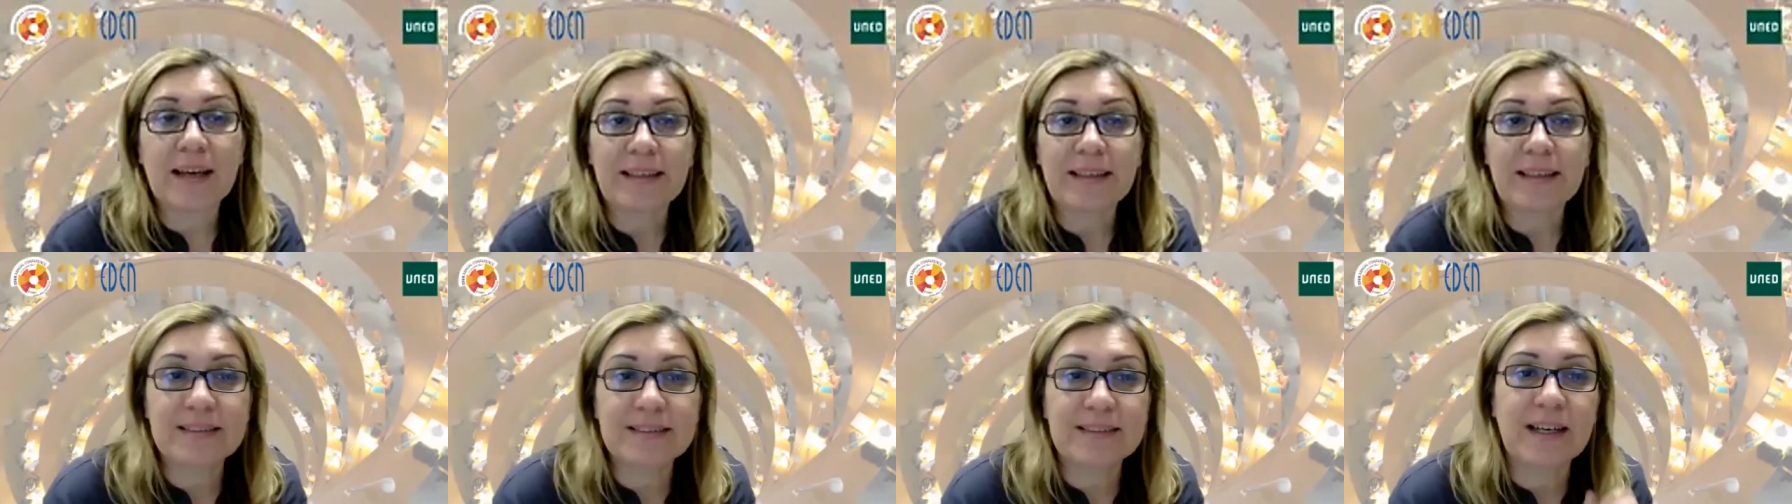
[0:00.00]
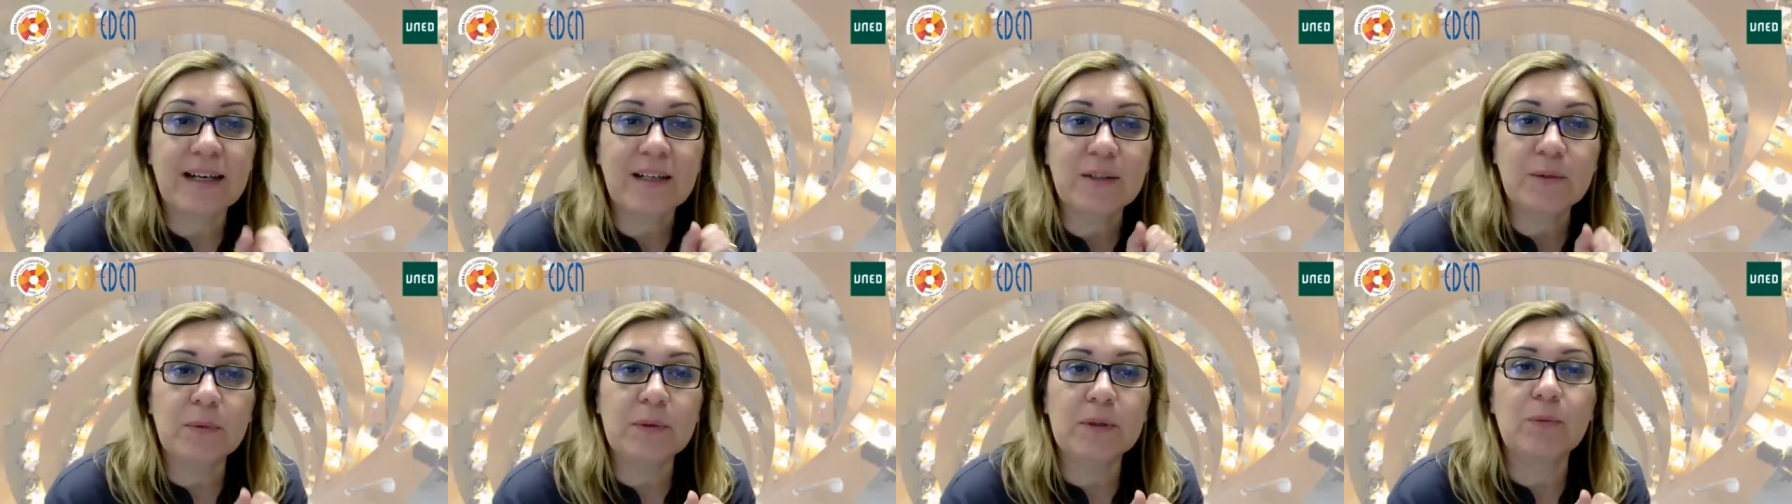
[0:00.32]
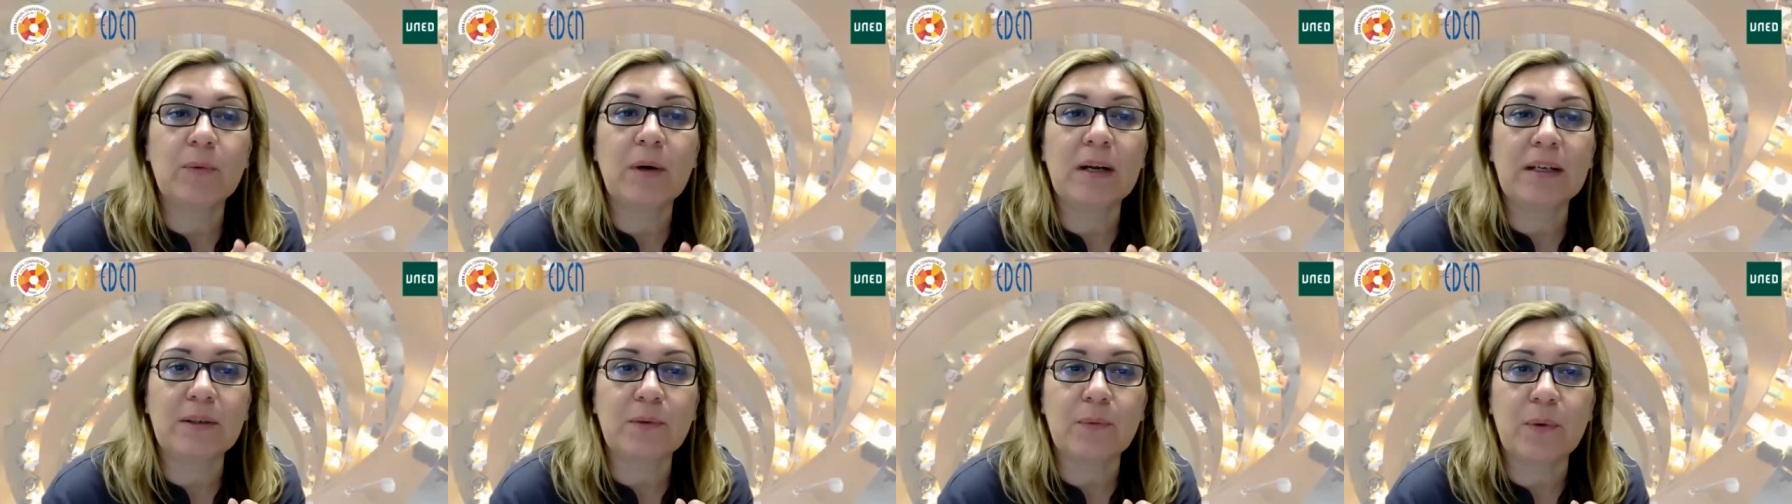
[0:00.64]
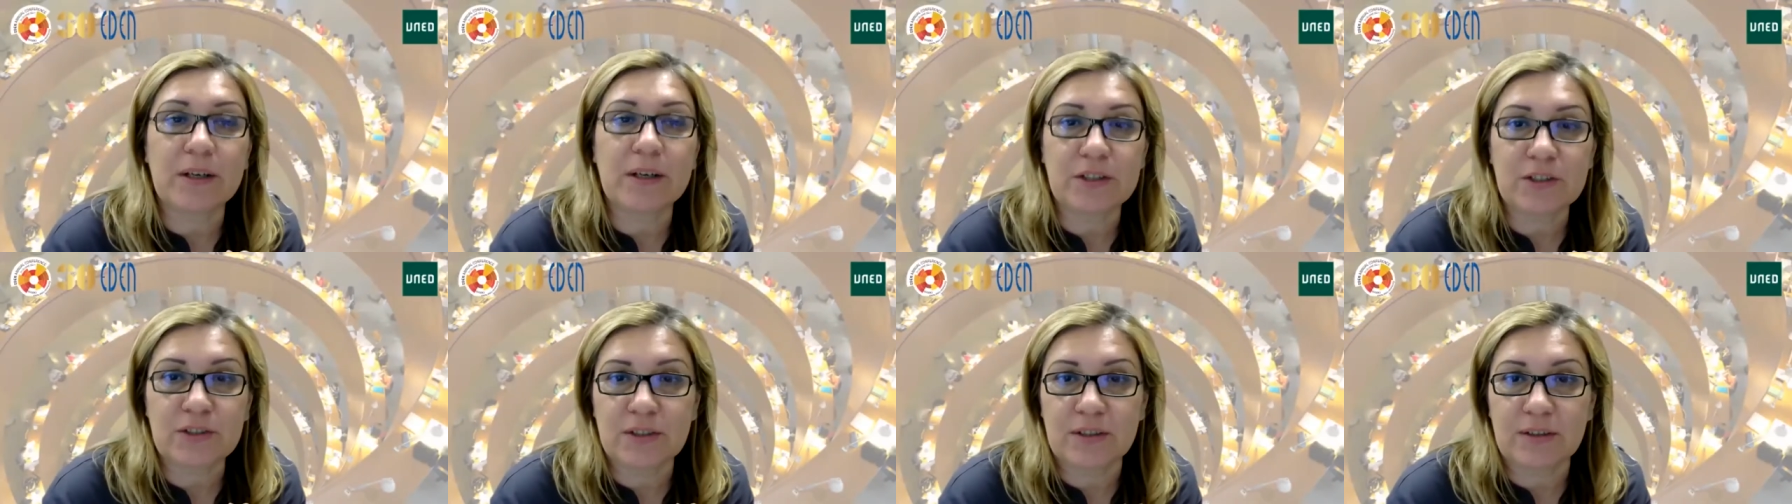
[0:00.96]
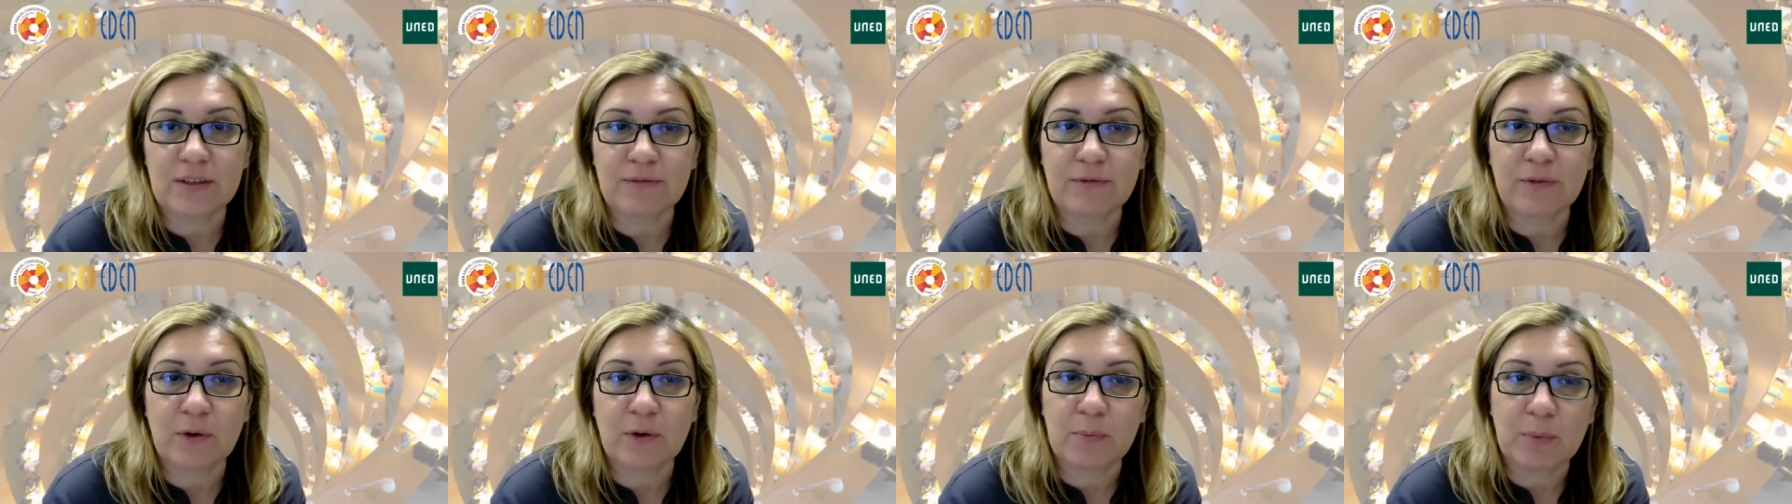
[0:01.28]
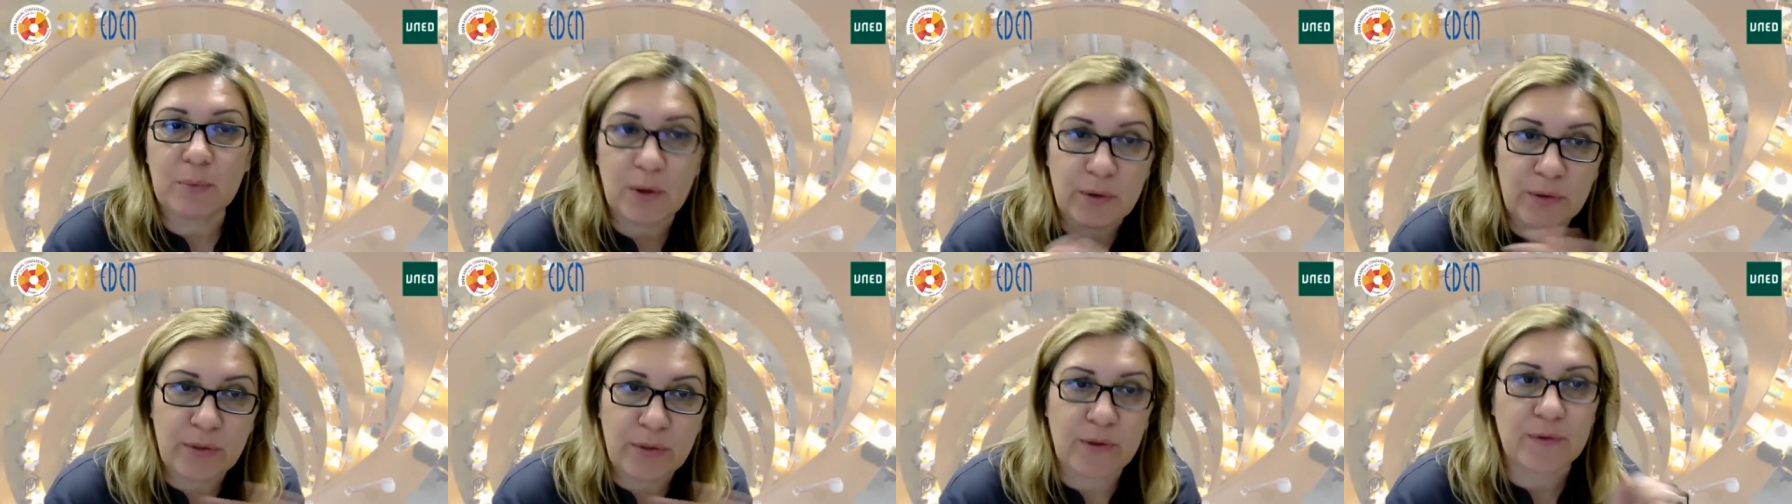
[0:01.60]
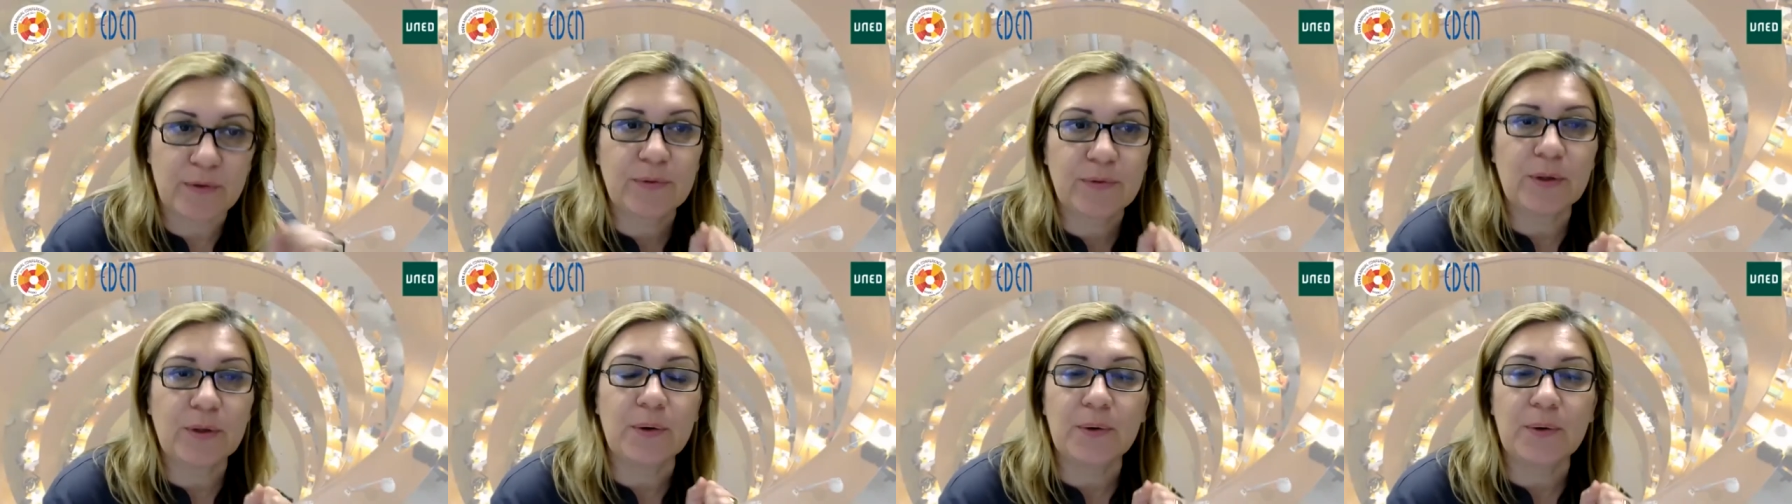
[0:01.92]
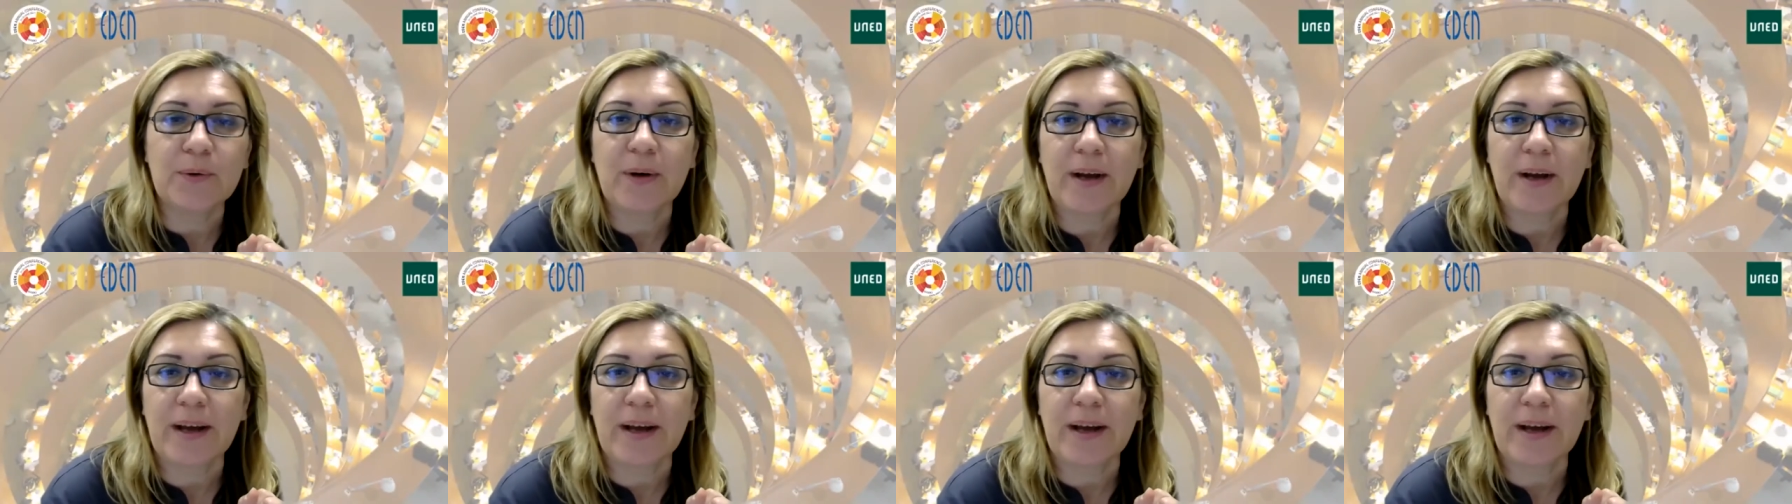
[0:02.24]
can start with one question for both of you,